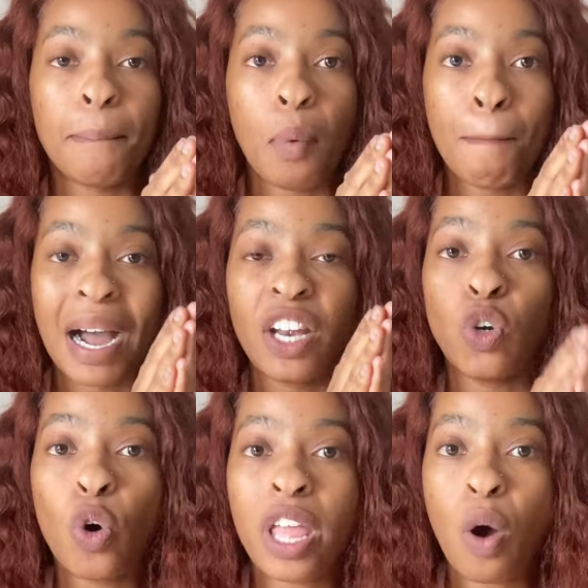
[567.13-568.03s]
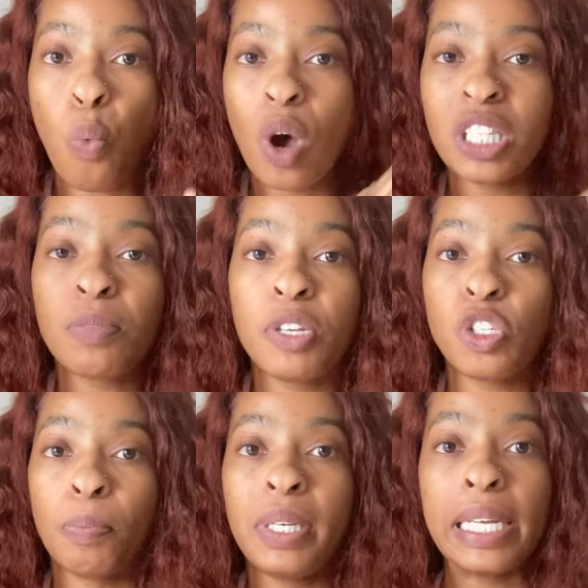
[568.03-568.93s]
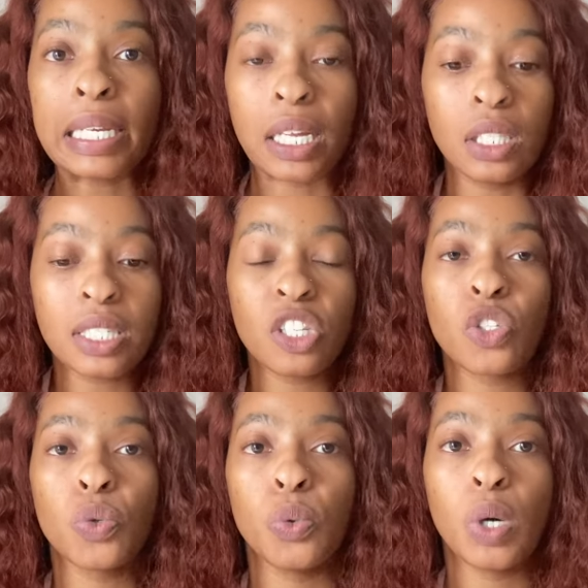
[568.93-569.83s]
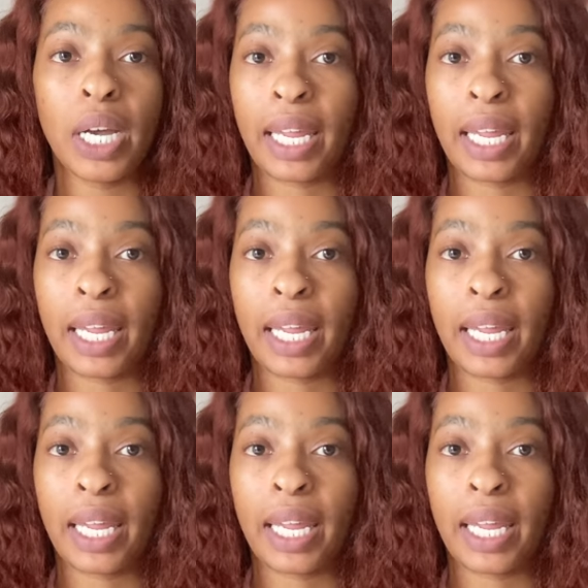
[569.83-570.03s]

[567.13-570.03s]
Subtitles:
my lawyer wants me to plead guilty to